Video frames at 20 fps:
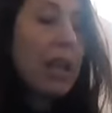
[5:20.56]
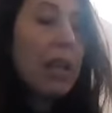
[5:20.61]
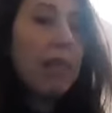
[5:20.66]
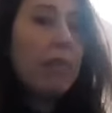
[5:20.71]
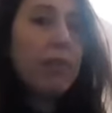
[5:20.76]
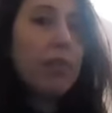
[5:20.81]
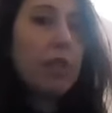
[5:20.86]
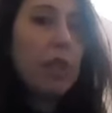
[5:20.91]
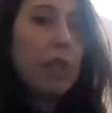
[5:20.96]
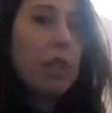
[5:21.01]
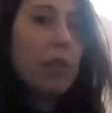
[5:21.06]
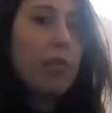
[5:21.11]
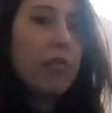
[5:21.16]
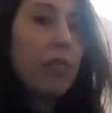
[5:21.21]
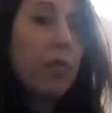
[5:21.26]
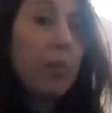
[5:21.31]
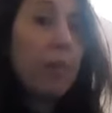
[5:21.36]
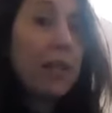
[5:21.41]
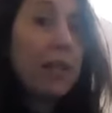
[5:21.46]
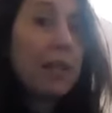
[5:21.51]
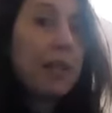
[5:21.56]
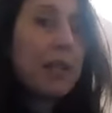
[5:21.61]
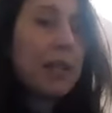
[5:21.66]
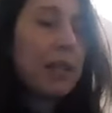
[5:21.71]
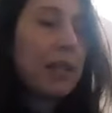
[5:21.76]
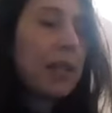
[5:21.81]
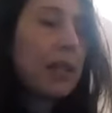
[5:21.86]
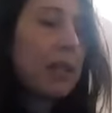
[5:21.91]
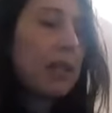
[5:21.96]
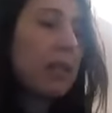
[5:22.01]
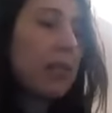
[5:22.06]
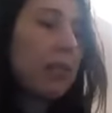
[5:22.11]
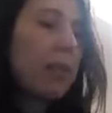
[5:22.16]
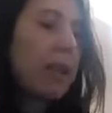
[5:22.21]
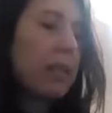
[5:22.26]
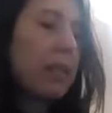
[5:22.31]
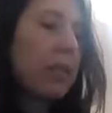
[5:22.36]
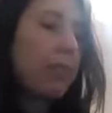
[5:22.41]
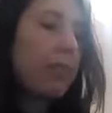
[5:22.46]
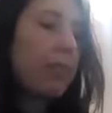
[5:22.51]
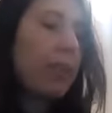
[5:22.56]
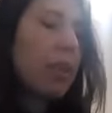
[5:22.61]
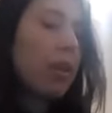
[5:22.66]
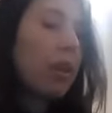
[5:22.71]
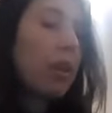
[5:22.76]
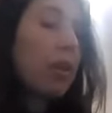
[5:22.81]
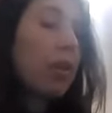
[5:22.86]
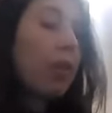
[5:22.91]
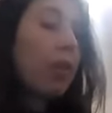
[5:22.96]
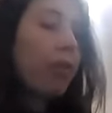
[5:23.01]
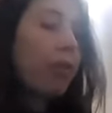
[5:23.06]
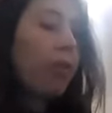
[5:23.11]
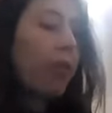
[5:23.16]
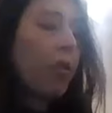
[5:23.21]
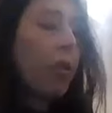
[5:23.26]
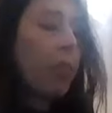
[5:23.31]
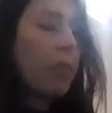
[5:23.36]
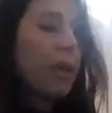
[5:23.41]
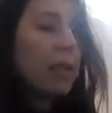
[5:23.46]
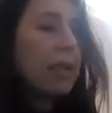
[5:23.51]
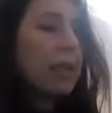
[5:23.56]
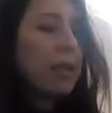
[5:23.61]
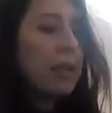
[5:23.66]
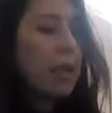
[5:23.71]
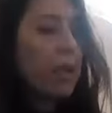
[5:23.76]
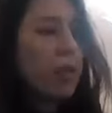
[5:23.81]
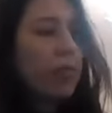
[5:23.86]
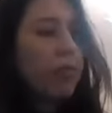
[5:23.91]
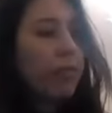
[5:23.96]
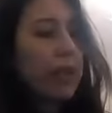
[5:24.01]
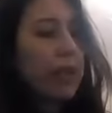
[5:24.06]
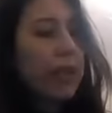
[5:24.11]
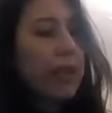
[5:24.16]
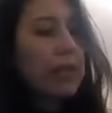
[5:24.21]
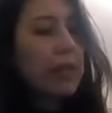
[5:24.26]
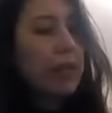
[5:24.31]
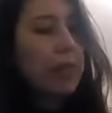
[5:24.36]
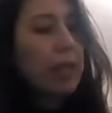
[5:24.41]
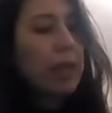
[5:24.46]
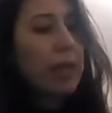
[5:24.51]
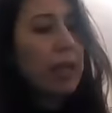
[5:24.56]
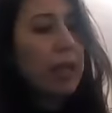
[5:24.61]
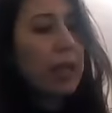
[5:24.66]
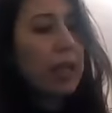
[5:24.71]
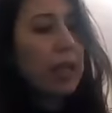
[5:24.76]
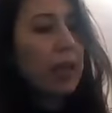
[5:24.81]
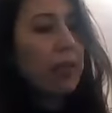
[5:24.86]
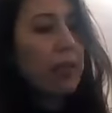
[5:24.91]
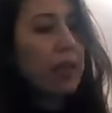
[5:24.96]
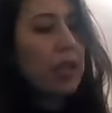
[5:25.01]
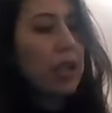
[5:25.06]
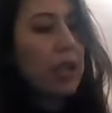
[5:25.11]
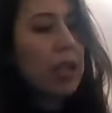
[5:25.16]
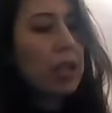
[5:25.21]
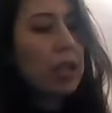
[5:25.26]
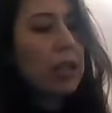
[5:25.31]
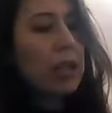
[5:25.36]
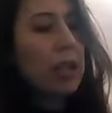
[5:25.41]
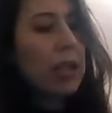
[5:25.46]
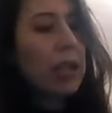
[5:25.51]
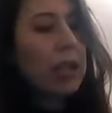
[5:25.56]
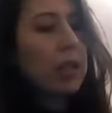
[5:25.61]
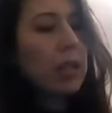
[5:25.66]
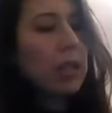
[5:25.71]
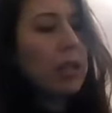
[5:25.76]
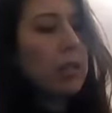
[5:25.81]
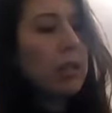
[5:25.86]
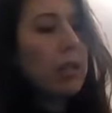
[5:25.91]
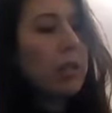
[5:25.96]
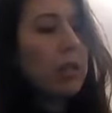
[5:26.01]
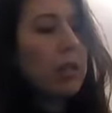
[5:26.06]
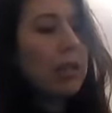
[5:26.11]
every day. For my son, that's the recipe. For myself, as I'm in a ketogenic diet,